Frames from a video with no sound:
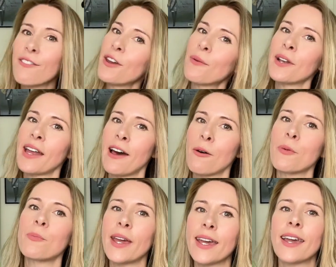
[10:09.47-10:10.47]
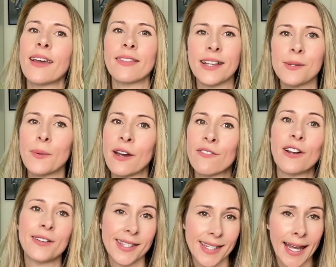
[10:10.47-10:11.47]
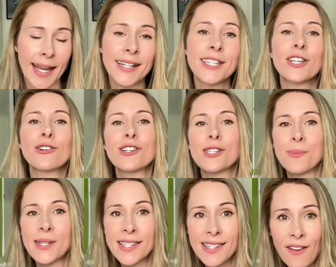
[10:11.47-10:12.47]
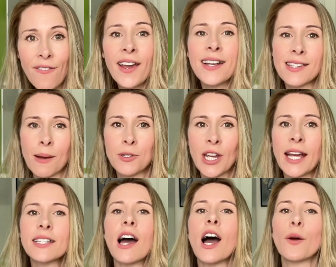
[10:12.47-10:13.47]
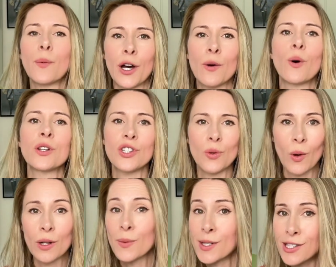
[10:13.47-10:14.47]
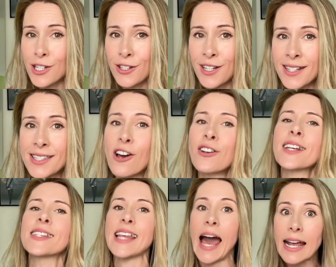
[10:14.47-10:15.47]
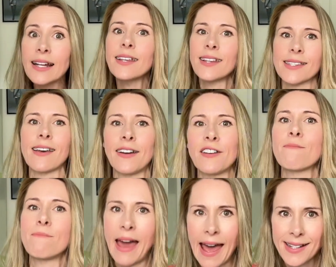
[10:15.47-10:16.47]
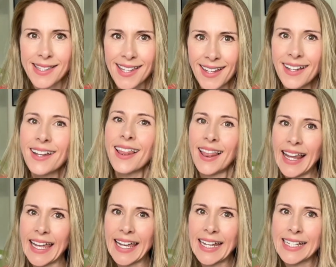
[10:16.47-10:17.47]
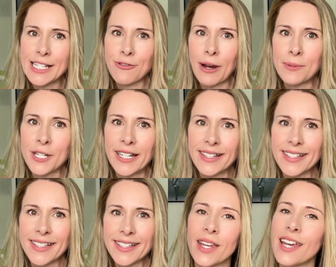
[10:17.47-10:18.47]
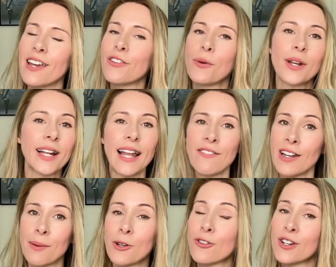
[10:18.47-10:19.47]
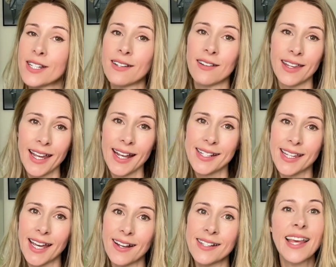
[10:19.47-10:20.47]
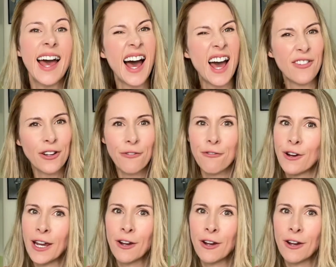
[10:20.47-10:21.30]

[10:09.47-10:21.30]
you want help making this workflow stick to your specific subject, I work one-to-one with students on exactly this kind of mess. Link in description. If you want to level up your critical thinking skills, I've got a free